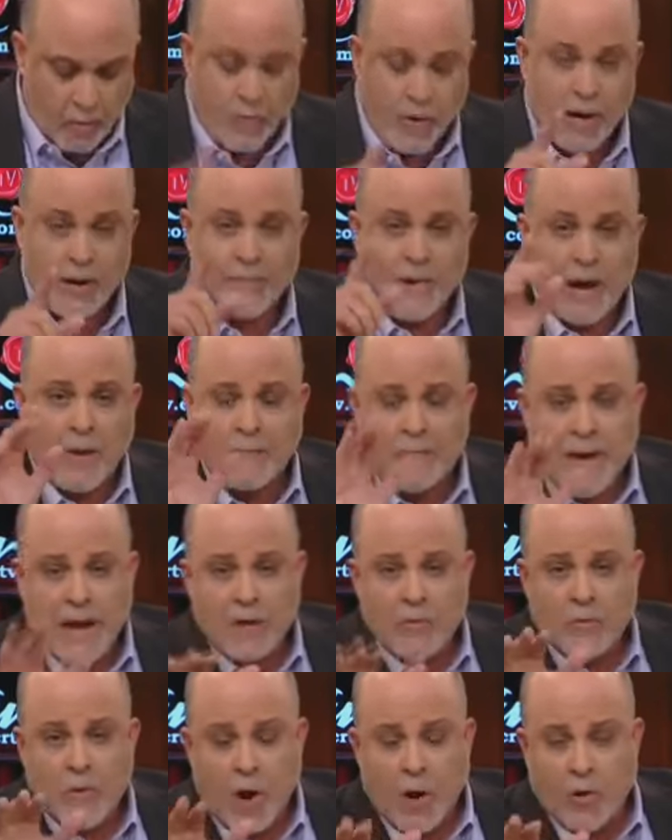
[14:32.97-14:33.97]
What about
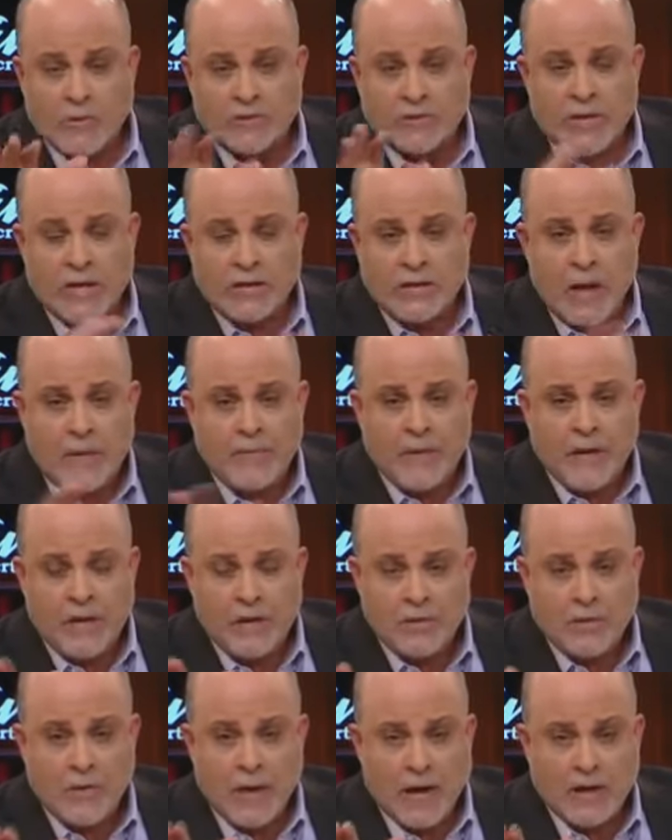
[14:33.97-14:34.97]
Ben Rhodes, the
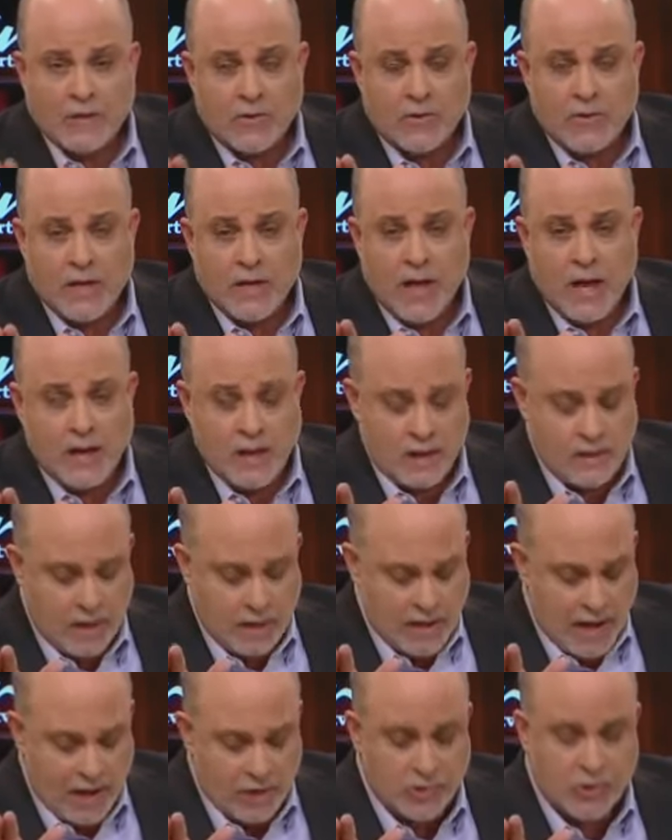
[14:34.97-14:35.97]
deputy director of
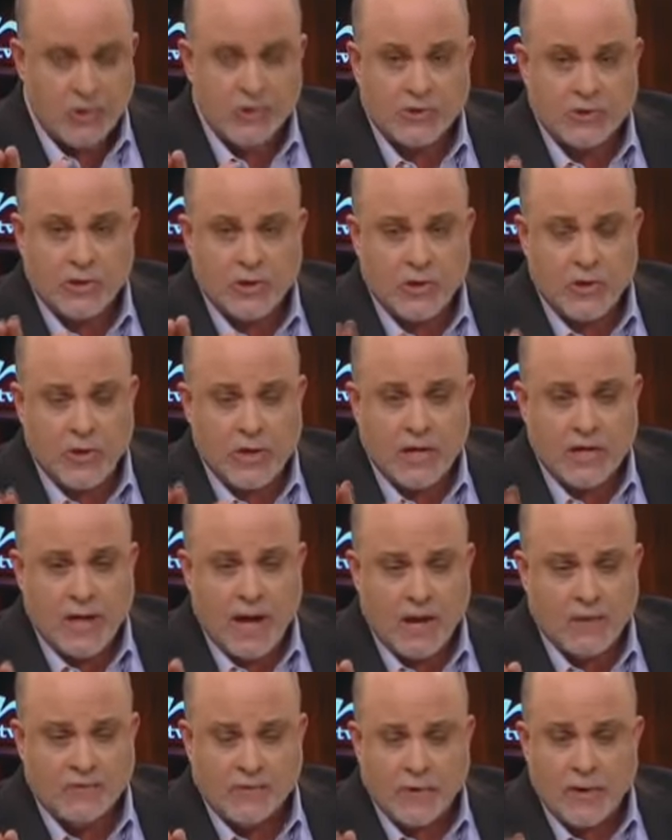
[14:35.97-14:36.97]
the National Security
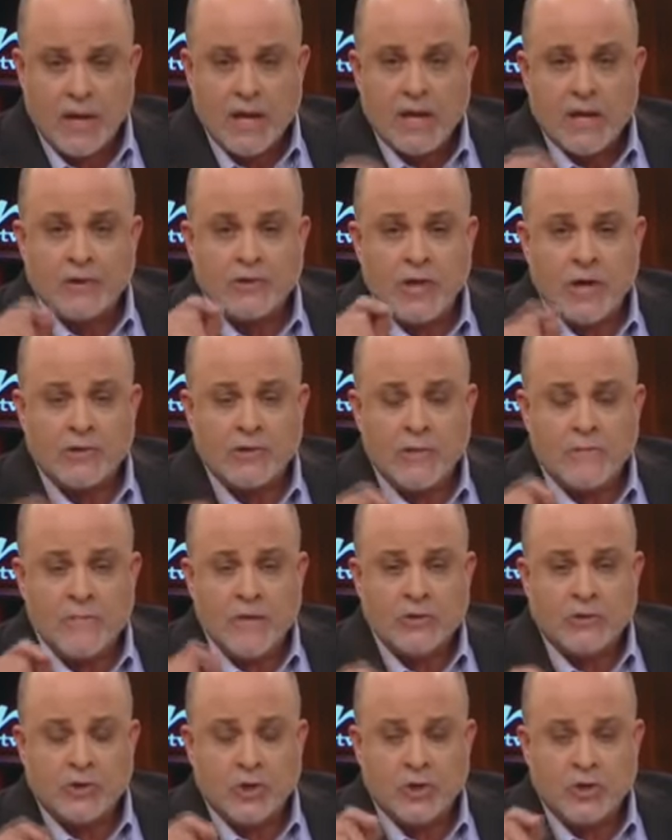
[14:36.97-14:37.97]
Council? Doesn't
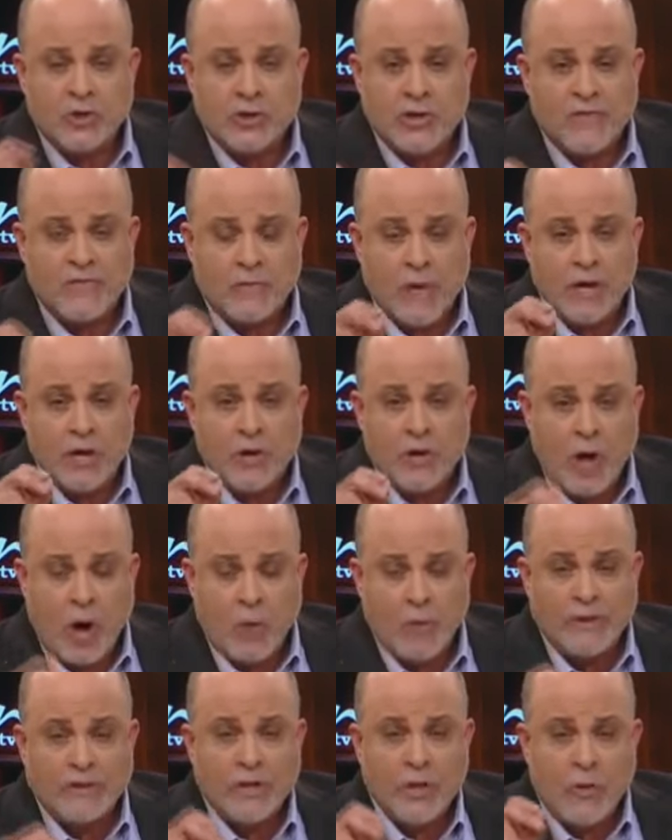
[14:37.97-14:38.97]
Mr. Schiff want to
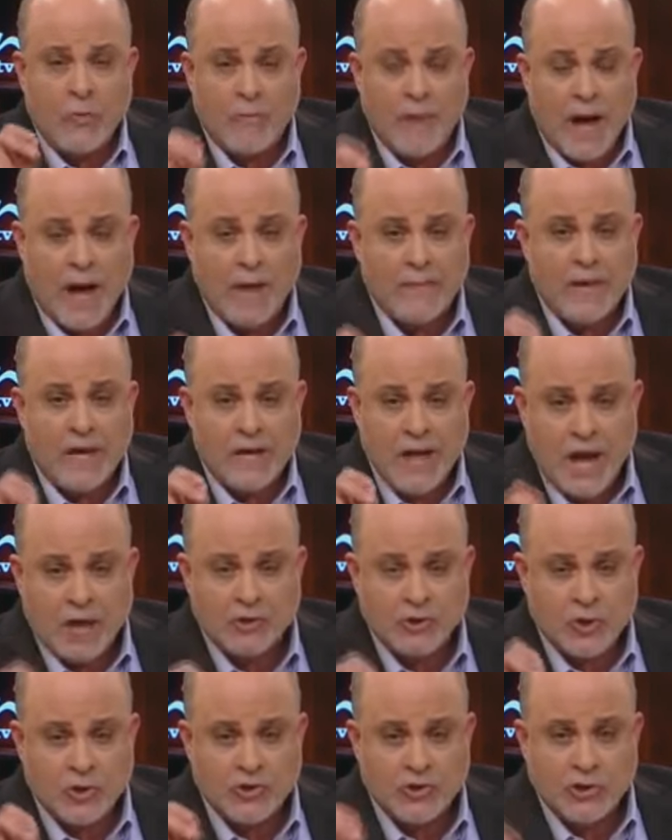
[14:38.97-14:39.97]
know what the Obama
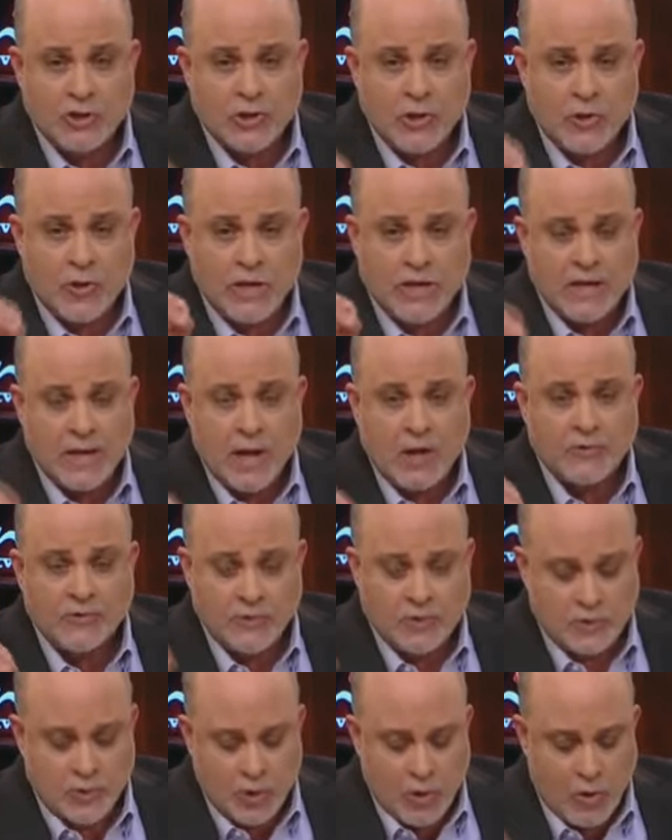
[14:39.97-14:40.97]
National Security
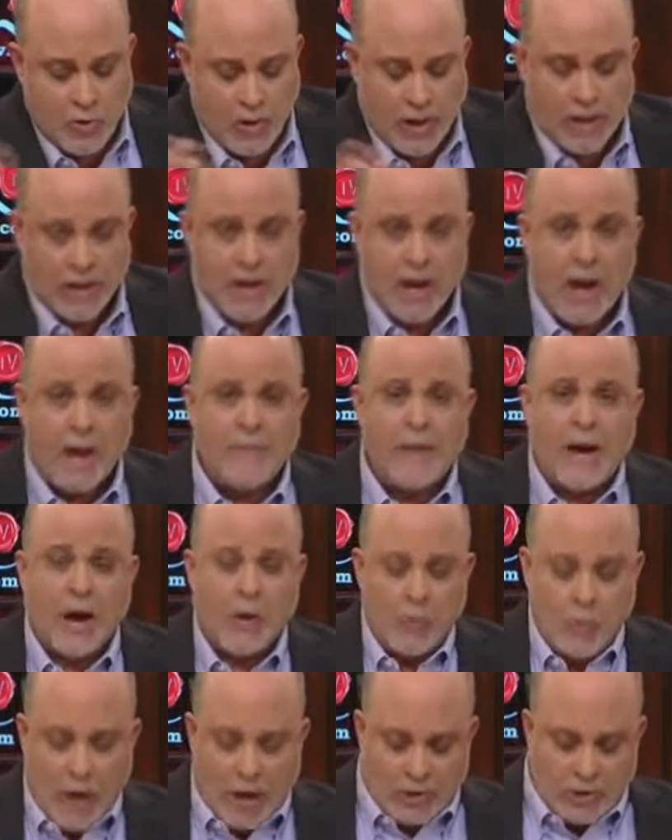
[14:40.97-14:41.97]
Council knew
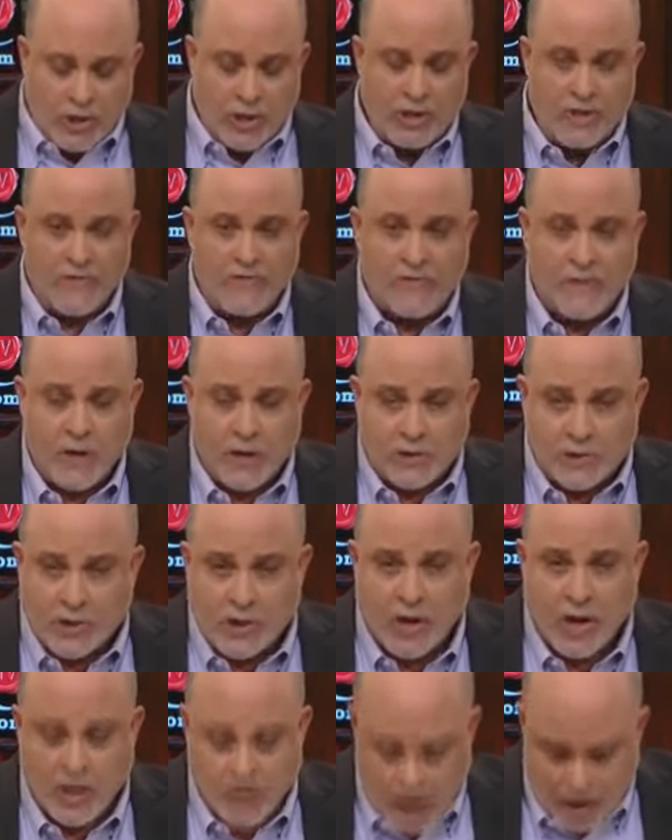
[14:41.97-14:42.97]
about Russian interference
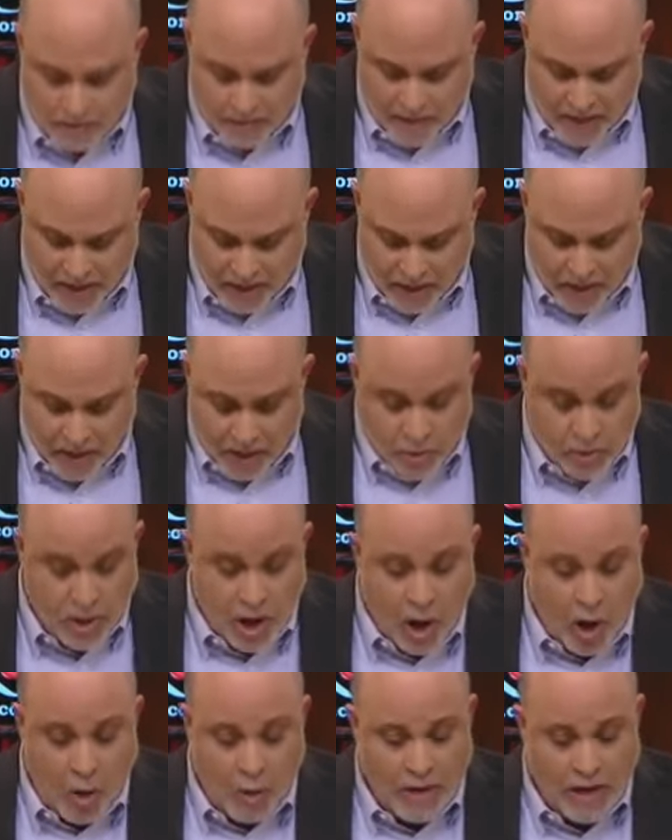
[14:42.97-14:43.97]
in our government?
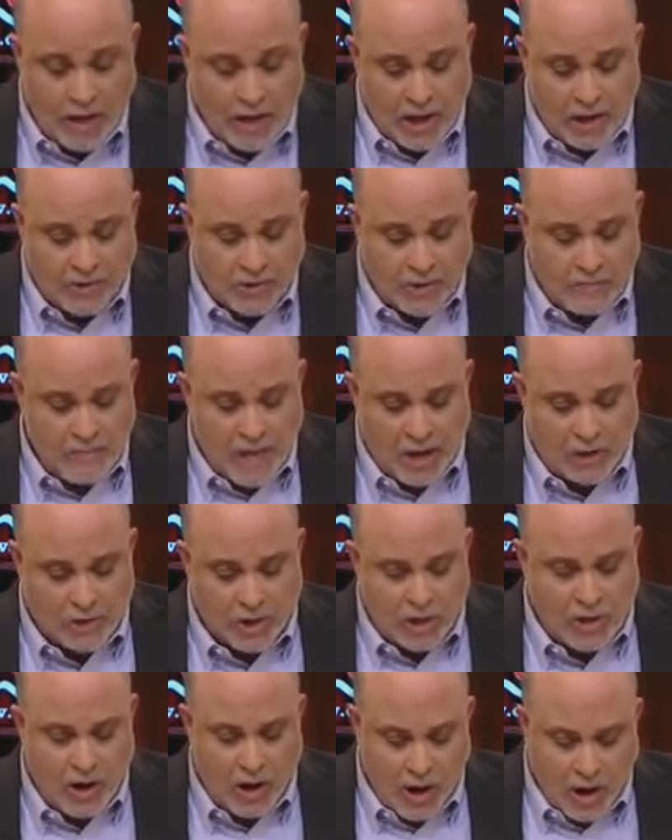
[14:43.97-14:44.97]
No, he doesn't
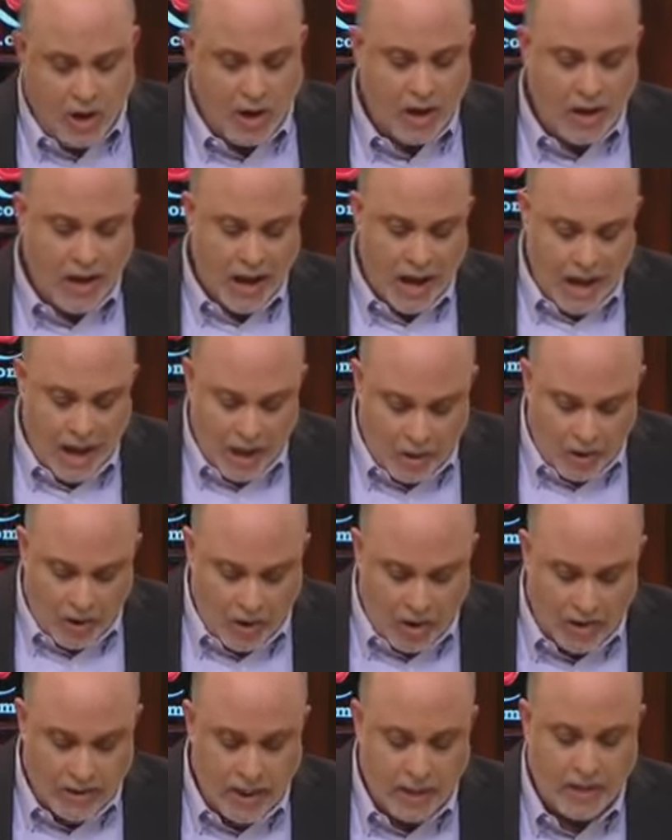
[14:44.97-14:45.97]
mention her at
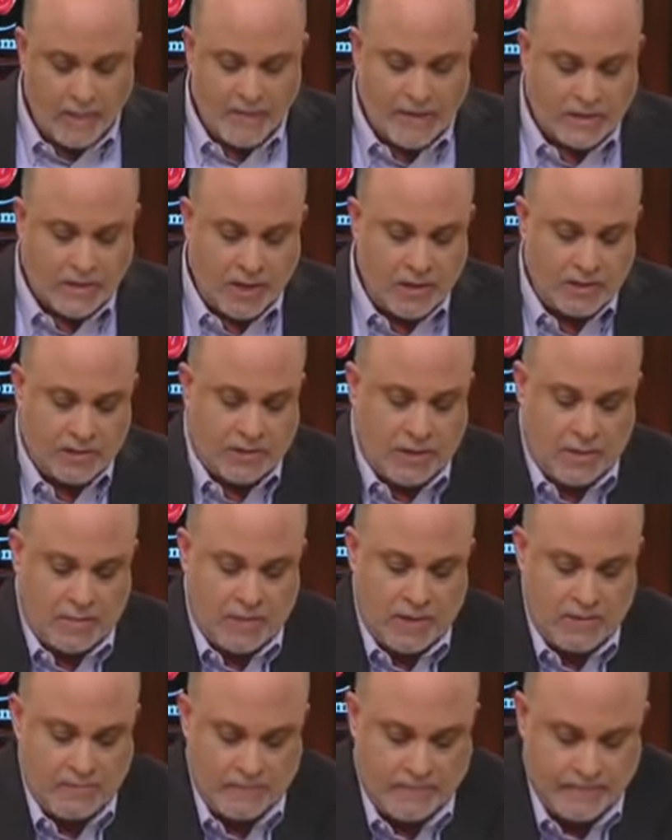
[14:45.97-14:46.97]
all. Now, let me tell you
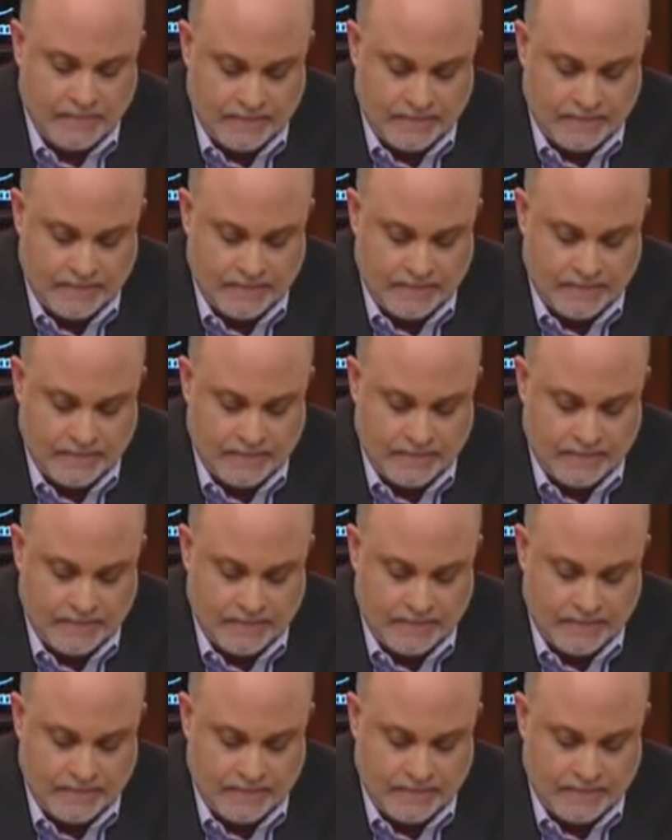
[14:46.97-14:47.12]
something.